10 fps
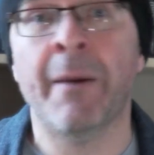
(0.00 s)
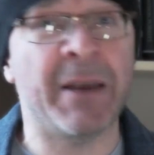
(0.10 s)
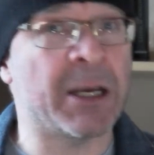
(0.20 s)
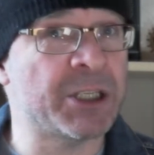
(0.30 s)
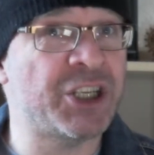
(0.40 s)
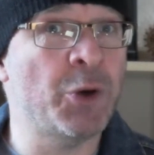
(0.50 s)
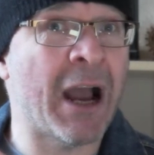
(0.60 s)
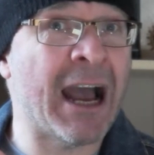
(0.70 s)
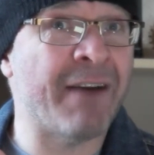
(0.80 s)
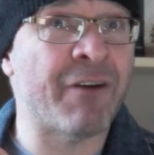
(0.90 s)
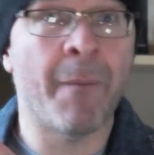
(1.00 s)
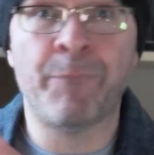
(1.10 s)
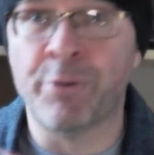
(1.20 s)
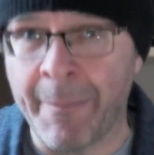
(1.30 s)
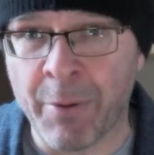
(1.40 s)
because you have
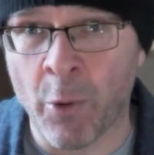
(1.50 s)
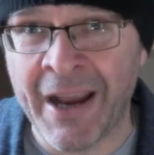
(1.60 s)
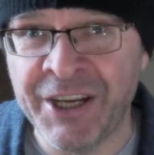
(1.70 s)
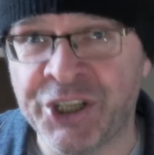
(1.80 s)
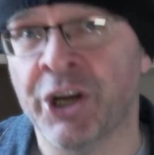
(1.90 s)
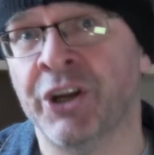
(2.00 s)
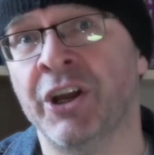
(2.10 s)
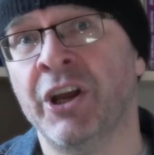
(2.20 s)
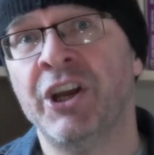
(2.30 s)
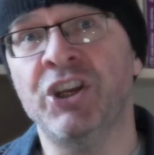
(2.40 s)
preparation,